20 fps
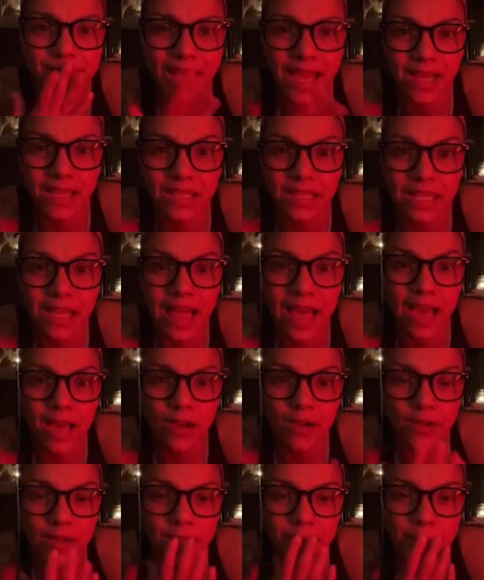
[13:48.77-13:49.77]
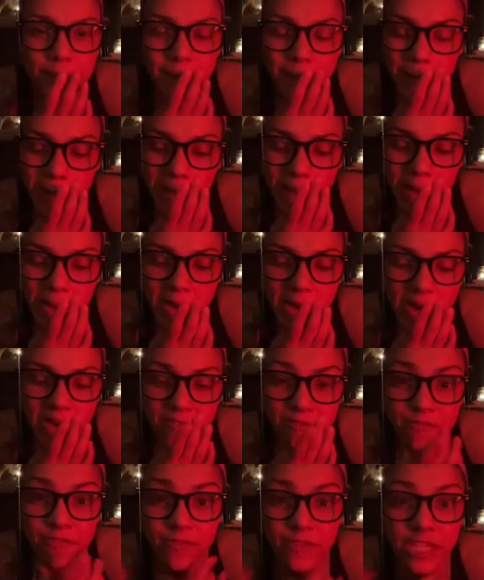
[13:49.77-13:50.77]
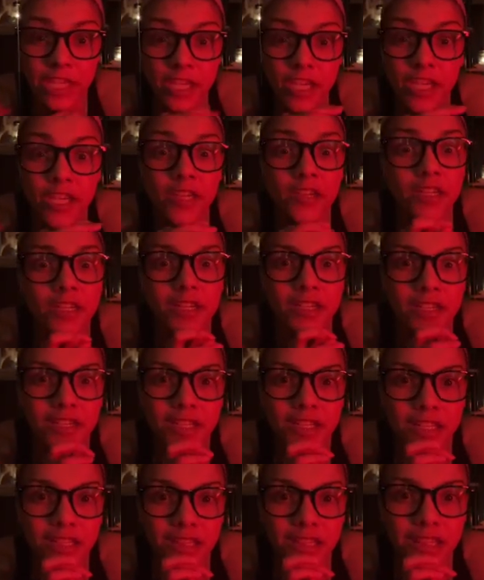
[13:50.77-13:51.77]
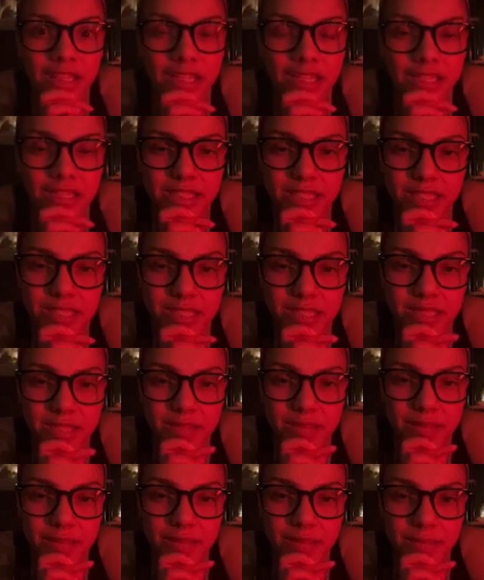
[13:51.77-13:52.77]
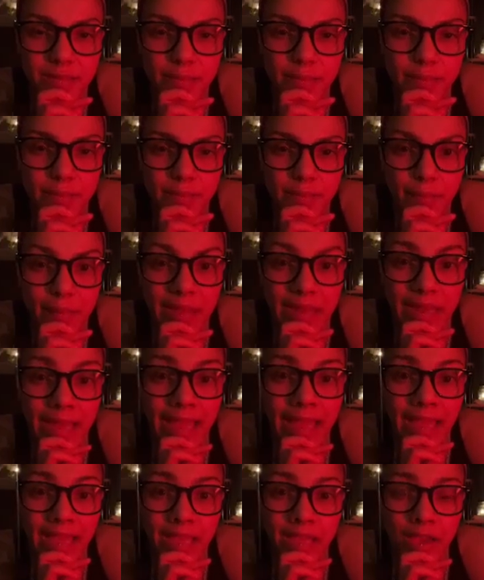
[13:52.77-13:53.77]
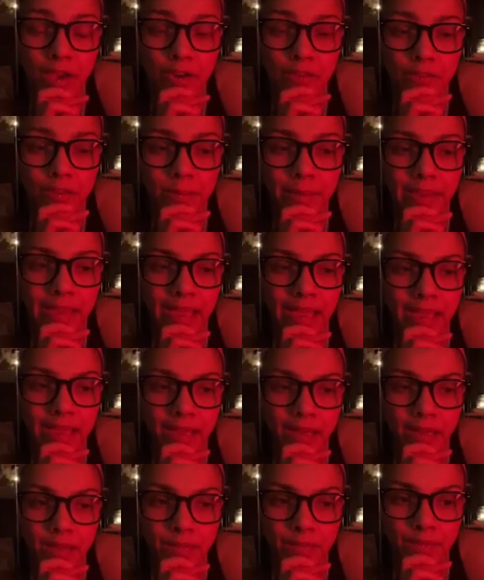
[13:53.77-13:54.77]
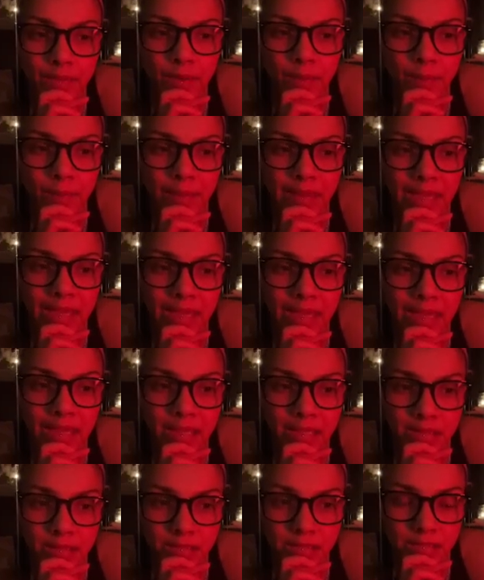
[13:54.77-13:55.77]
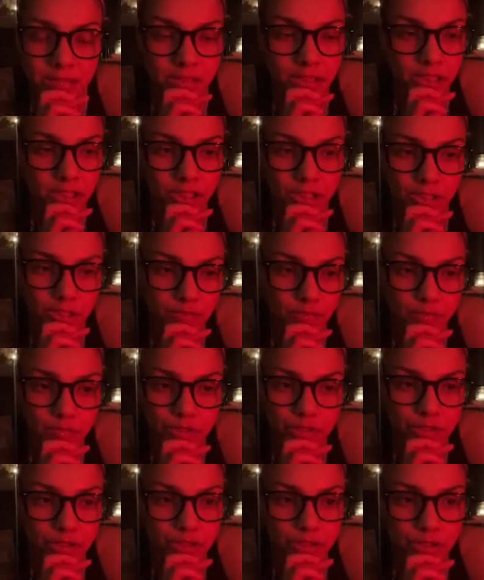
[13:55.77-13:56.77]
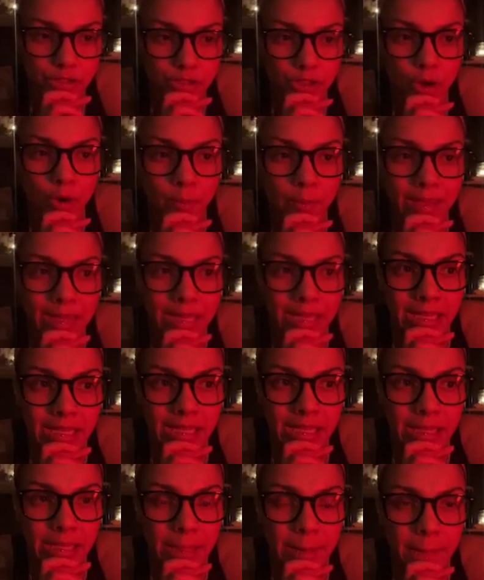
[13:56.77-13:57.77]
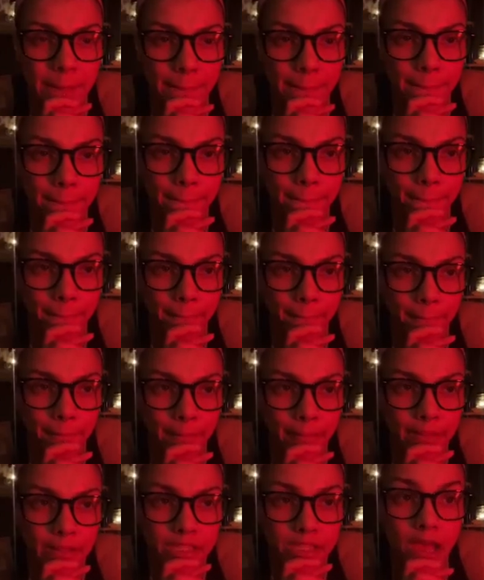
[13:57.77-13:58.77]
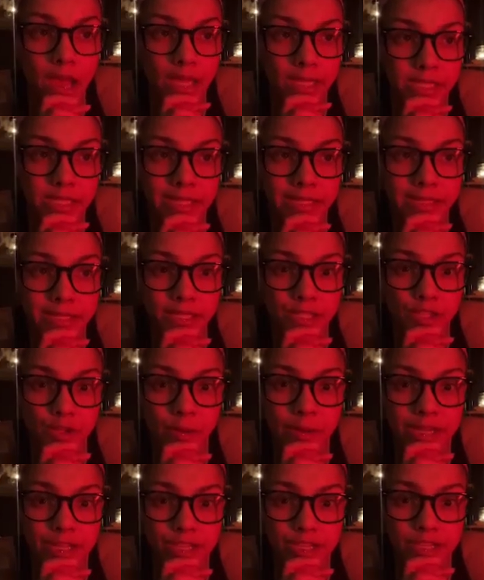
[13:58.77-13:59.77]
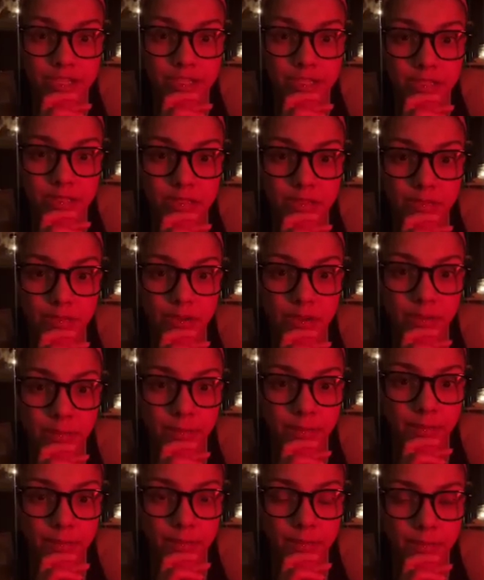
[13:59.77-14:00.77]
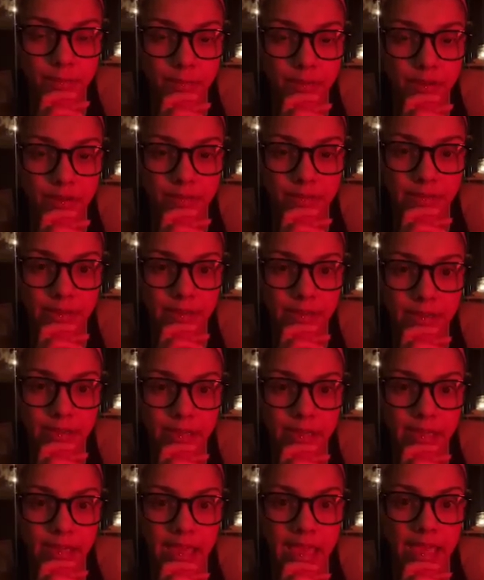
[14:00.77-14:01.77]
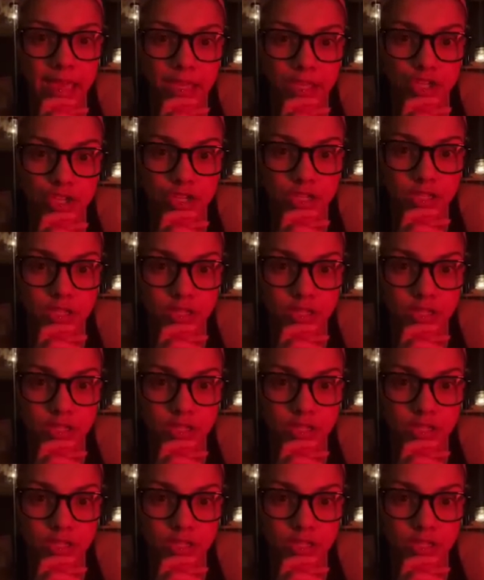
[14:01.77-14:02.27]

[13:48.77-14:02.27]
that cloud of fear that's been hanging over my head from being in so many toxic situations from a very young age